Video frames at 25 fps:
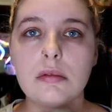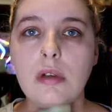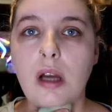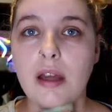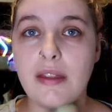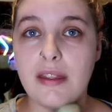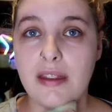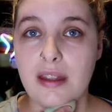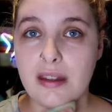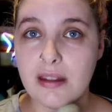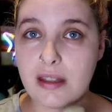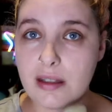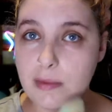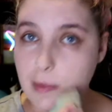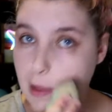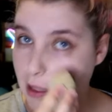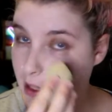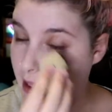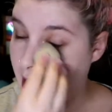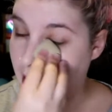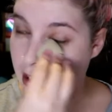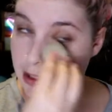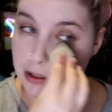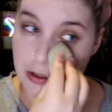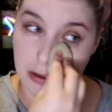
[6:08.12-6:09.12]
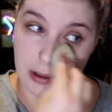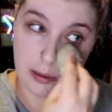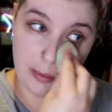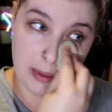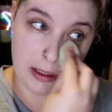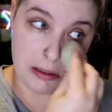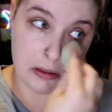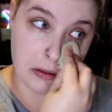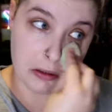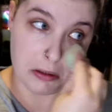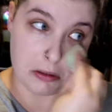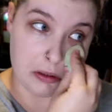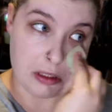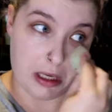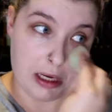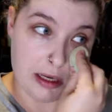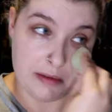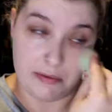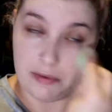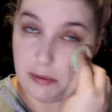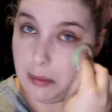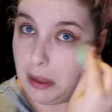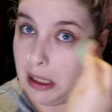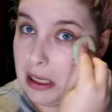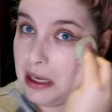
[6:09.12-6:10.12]
I think this might actually be too light
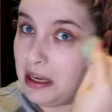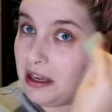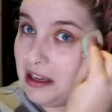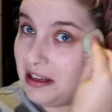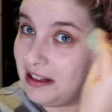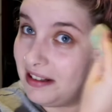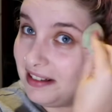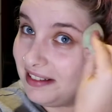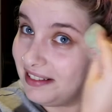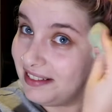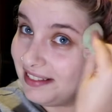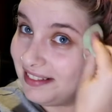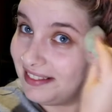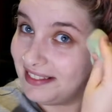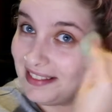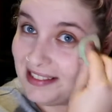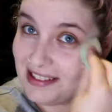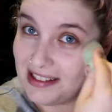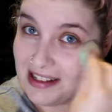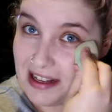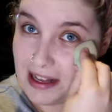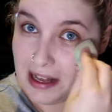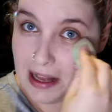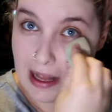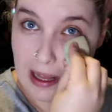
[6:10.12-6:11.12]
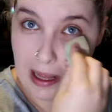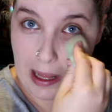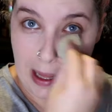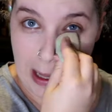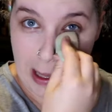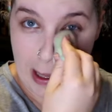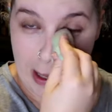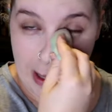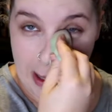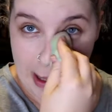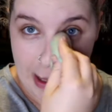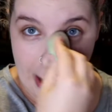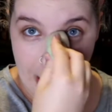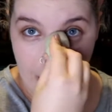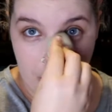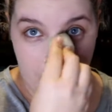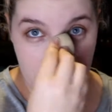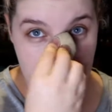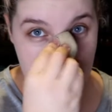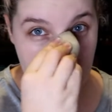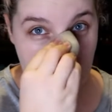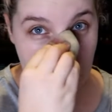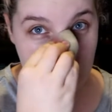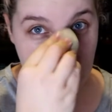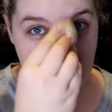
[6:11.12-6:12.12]
for me. I
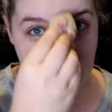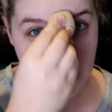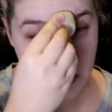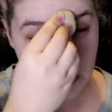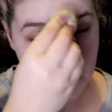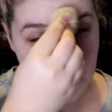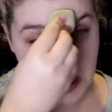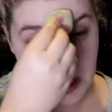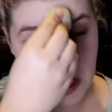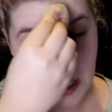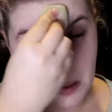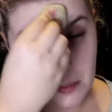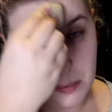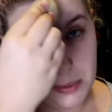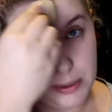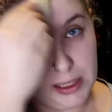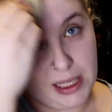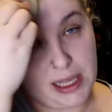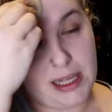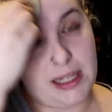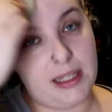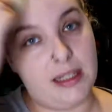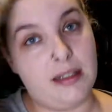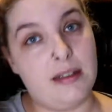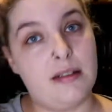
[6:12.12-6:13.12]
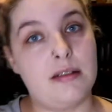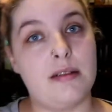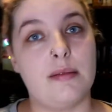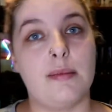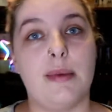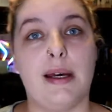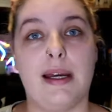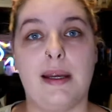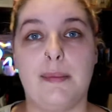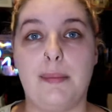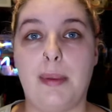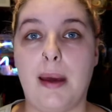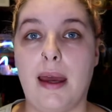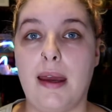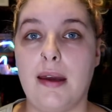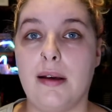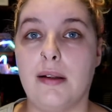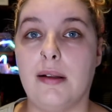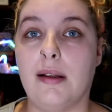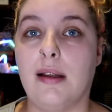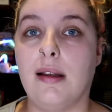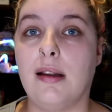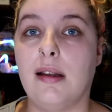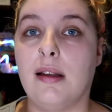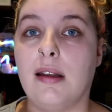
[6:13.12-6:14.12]
was hoping it would like blend into my
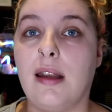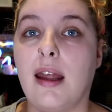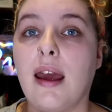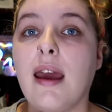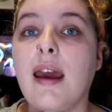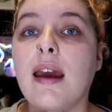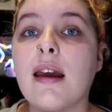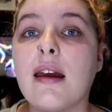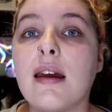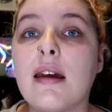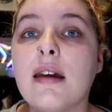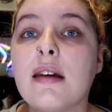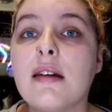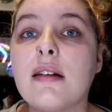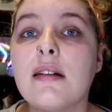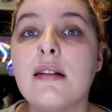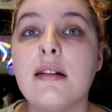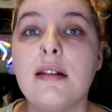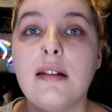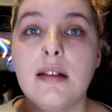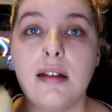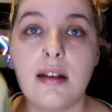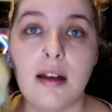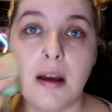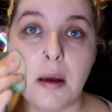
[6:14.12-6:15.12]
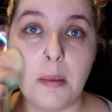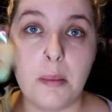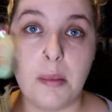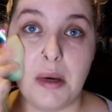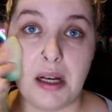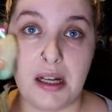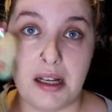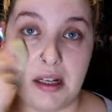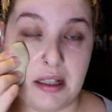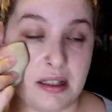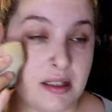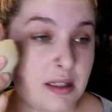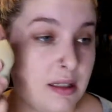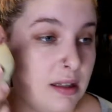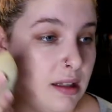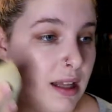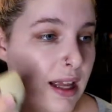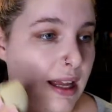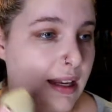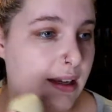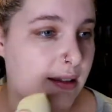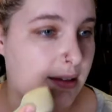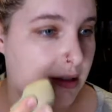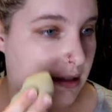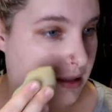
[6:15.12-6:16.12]
pale MAC, but it's
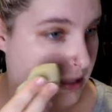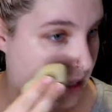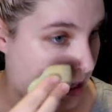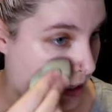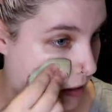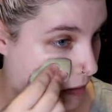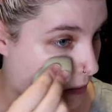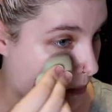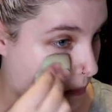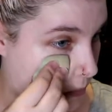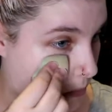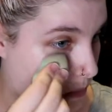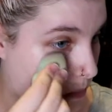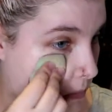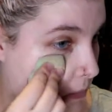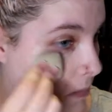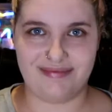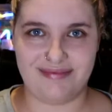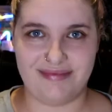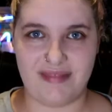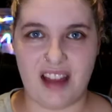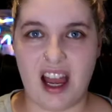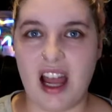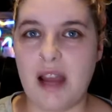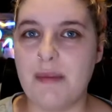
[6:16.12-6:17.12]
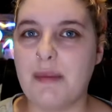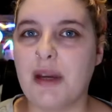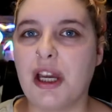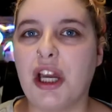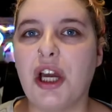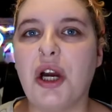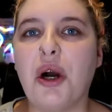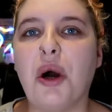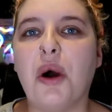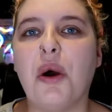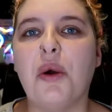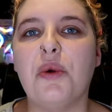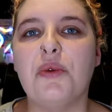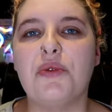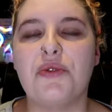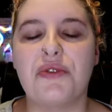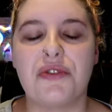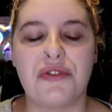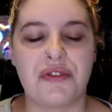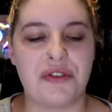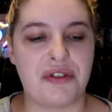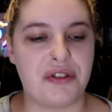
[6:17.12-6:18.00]
lighter than that. I'm a ghost.